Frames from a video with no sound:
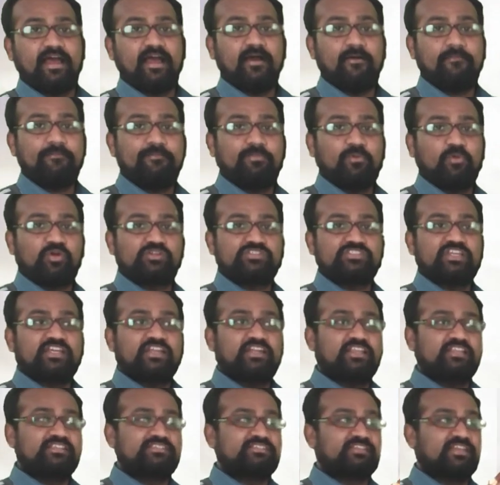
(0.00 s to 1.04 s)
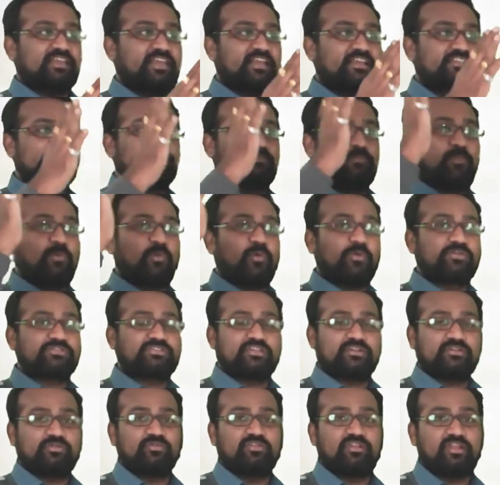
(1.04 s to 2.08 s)
half portion is
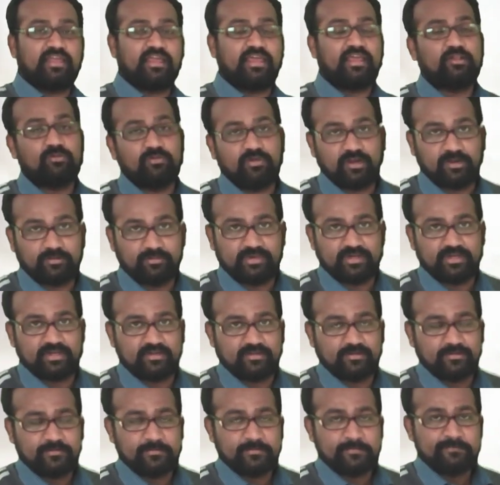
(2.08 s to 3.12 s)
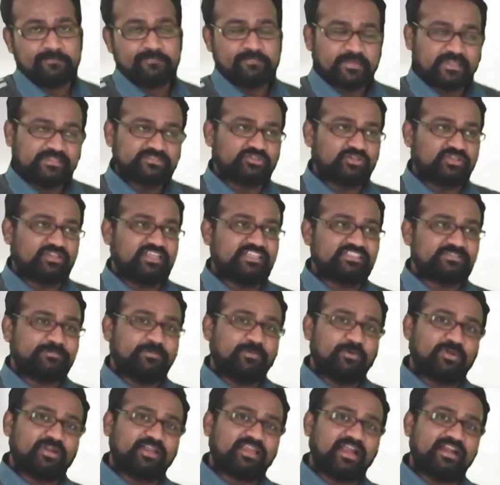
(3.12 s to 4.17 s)
exposed to the environment. So these
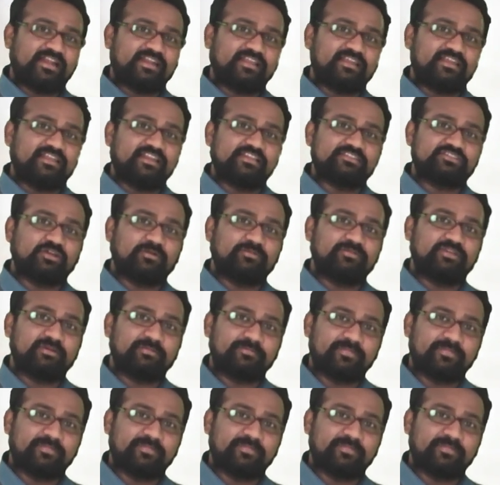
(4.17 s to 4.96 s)
four categories of